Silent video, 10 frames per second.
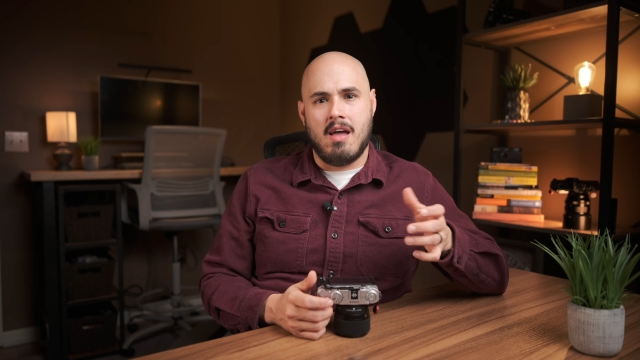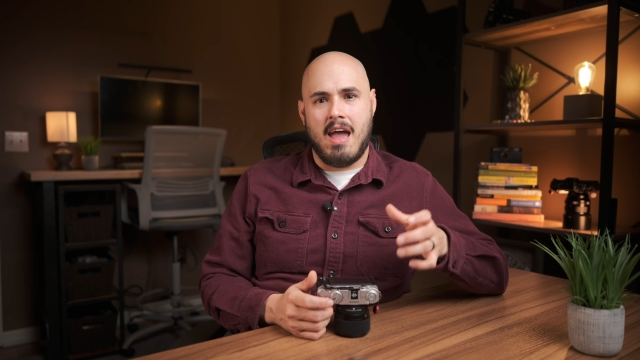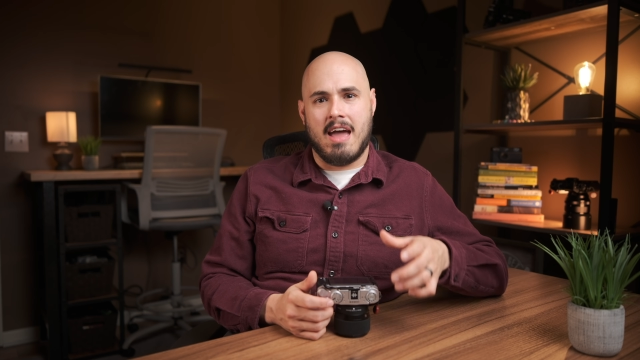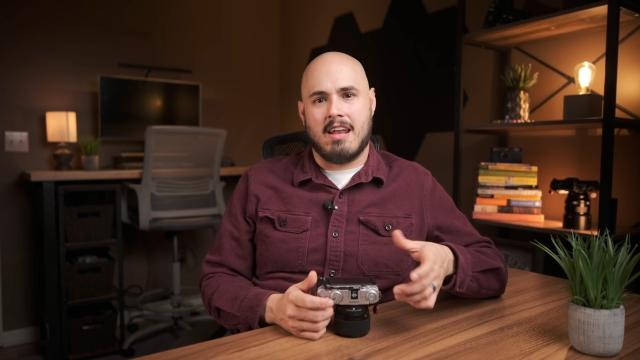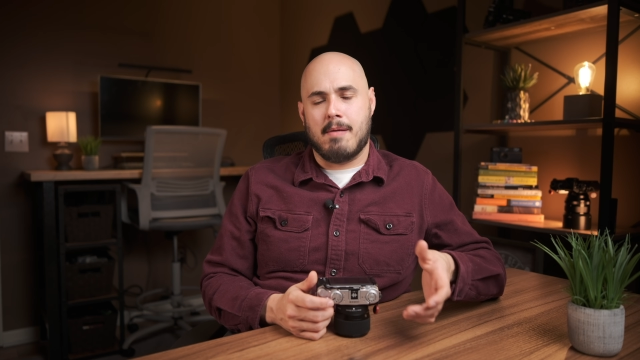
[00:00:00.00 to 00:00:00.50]

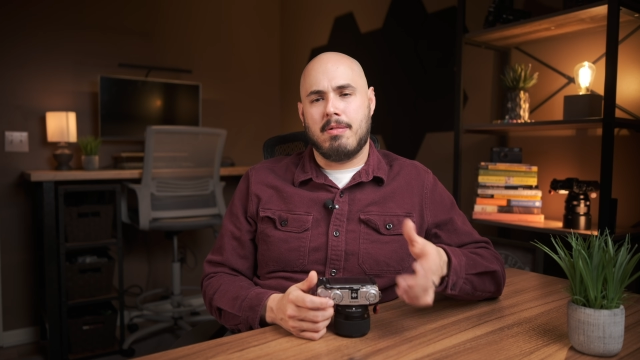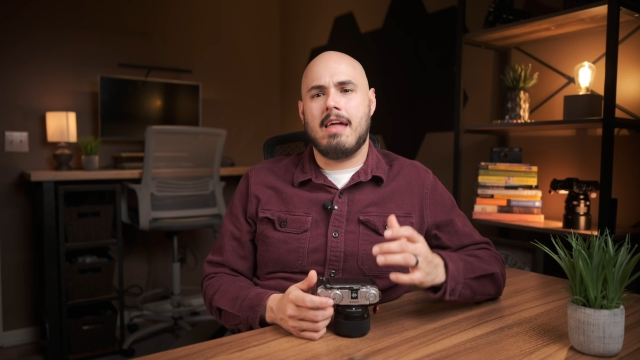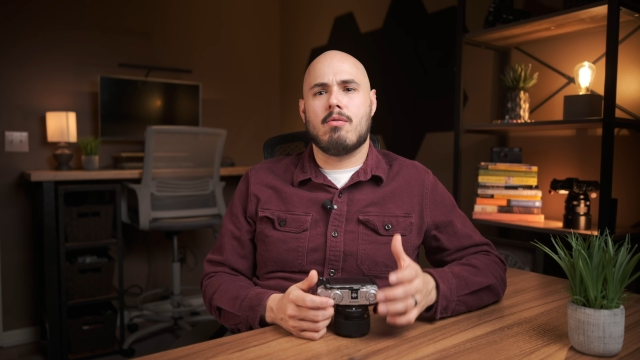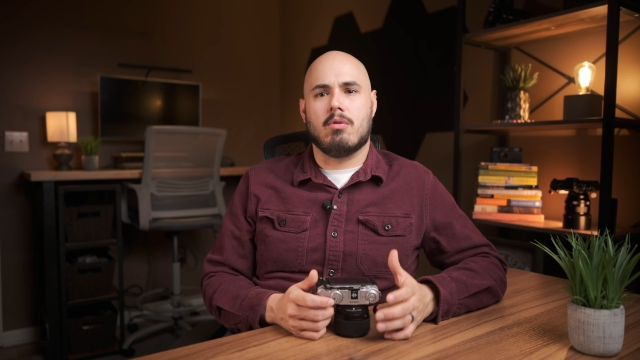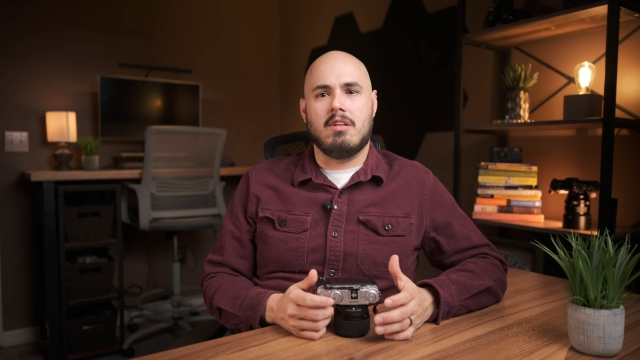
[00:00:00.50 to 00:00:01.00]
and I
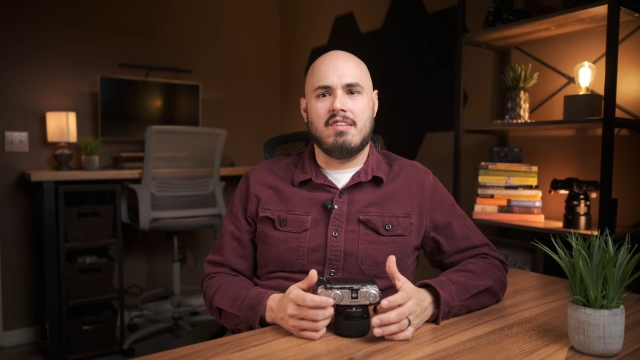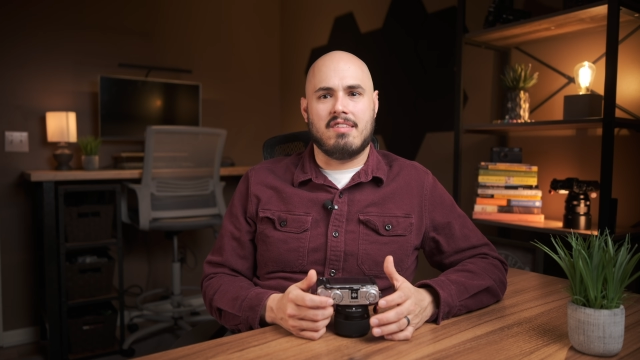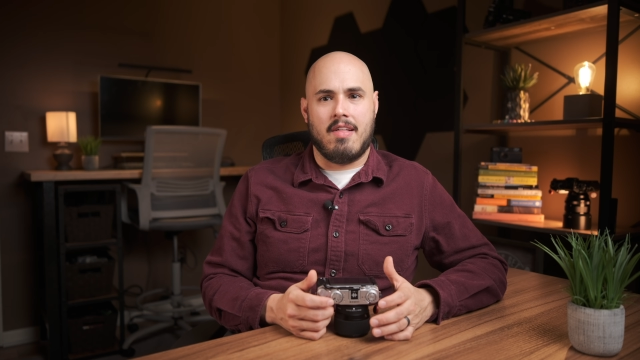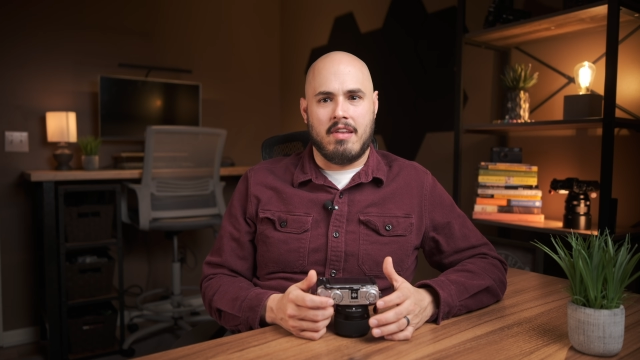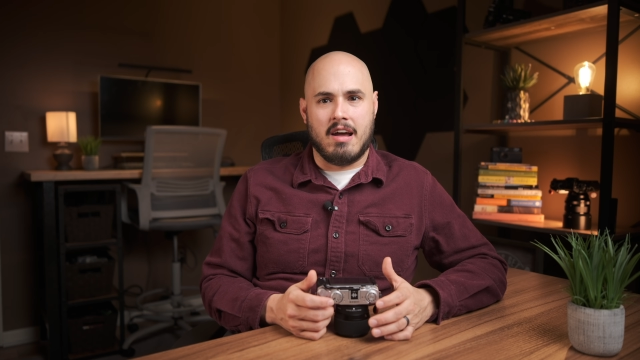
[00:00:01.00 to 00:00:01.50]
plan to release
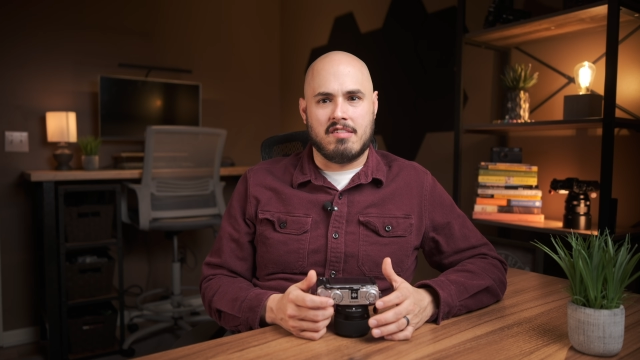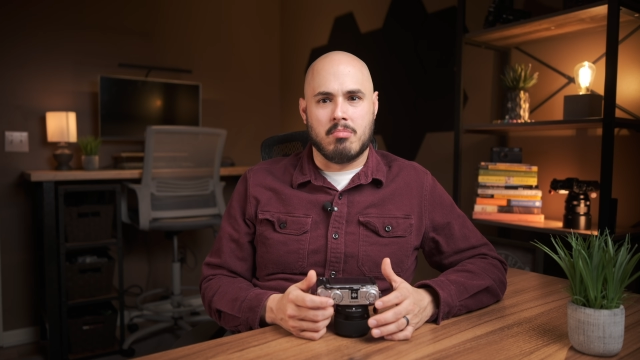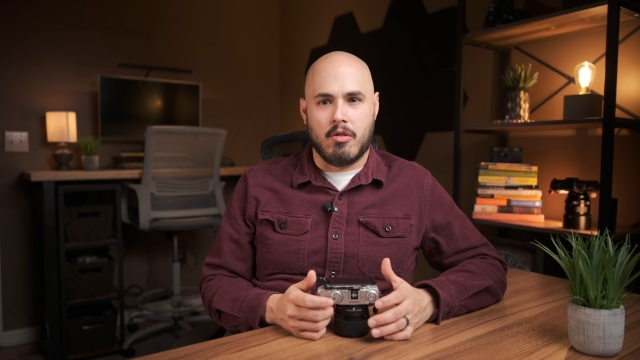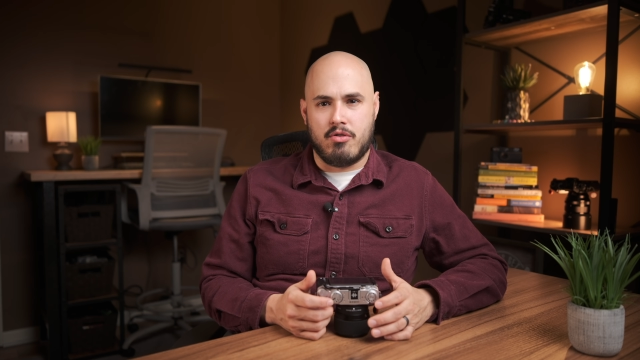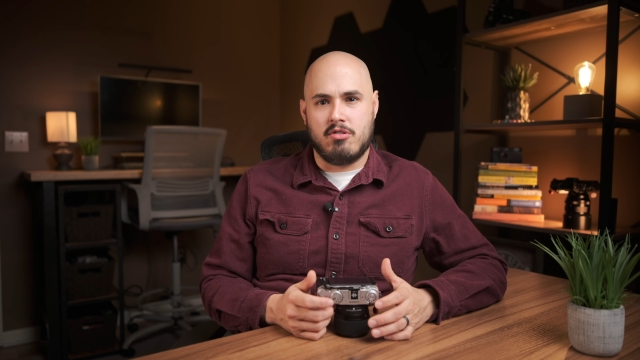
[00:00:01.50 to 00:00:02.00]
that in the next
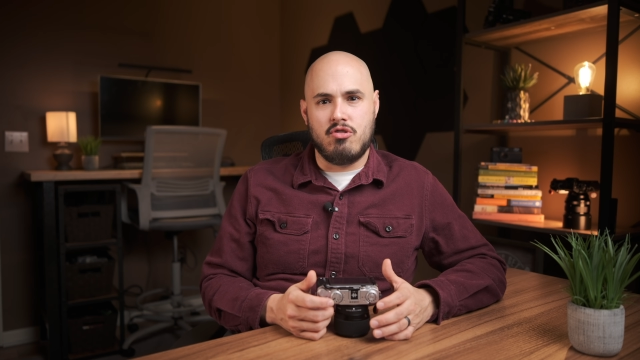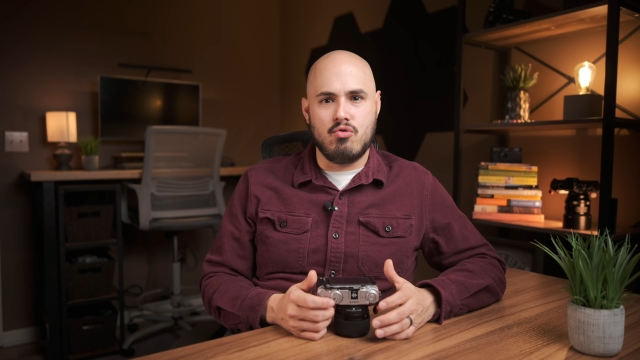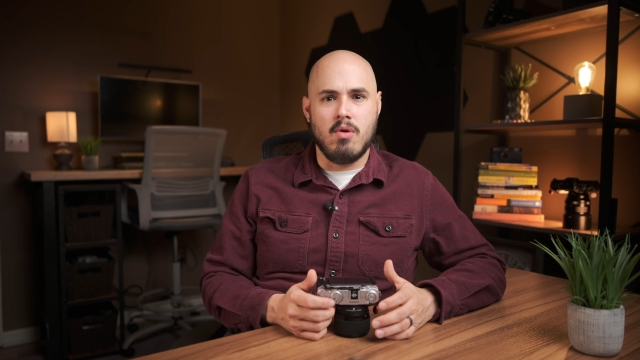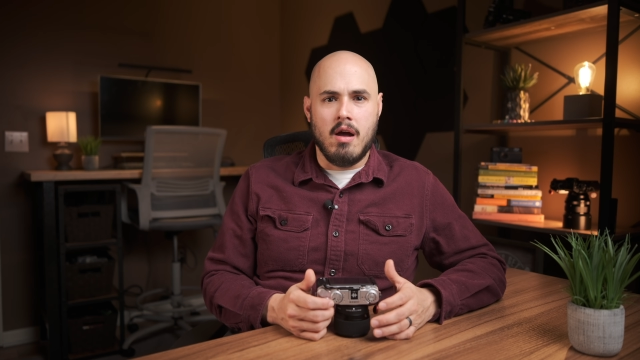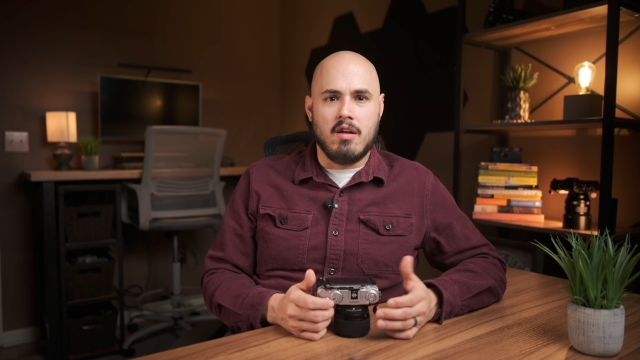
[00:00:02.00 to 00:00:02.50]
month or two,